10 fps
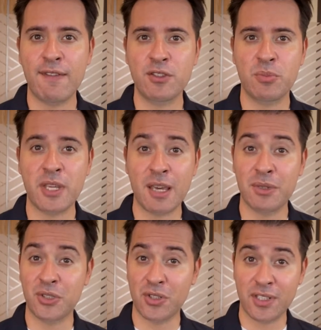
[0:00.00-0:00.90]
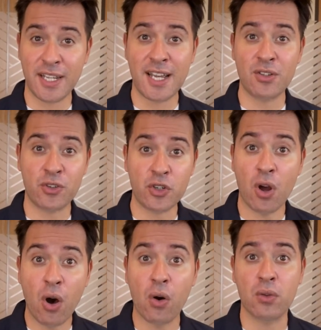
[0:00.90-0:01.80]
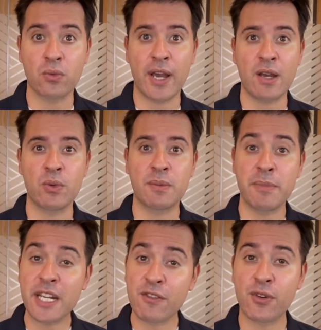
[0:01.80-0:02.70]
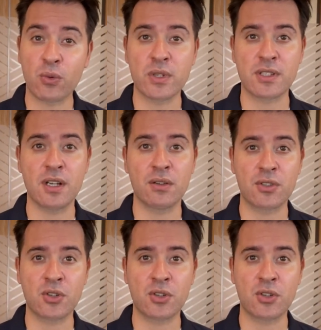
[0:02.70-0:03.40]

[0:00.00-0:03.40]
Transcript: to be able to stand on your own, right, with meaningful results.